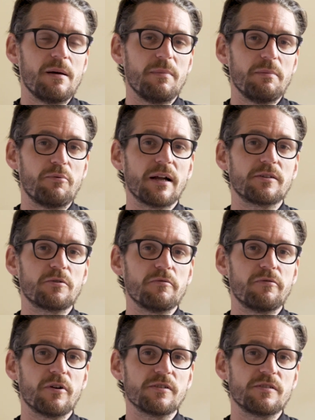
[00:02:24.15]
be practical
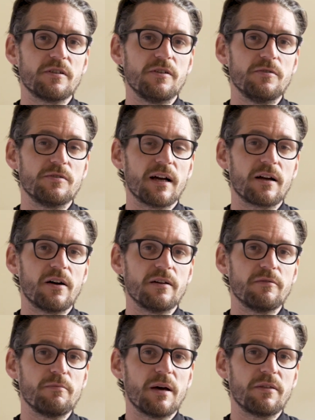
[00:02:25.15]
for us to use that kind
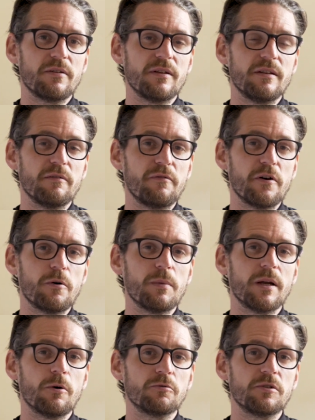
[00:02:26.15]
of method in the film,
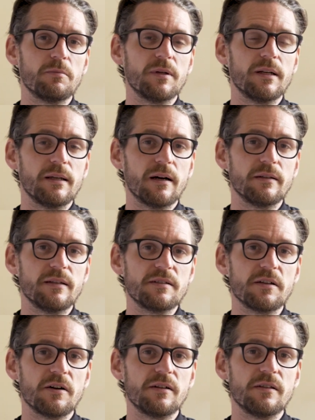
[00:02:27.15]
and ultimately I
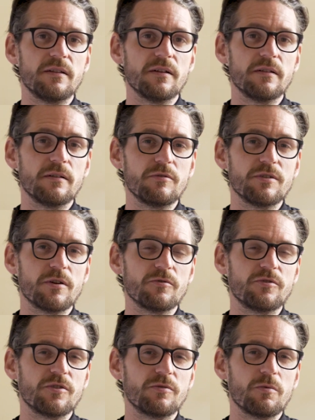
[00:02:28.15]
decided that the
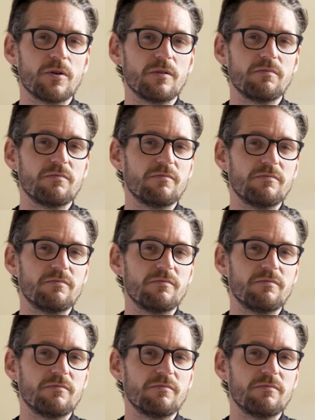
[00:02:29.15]
results just weren't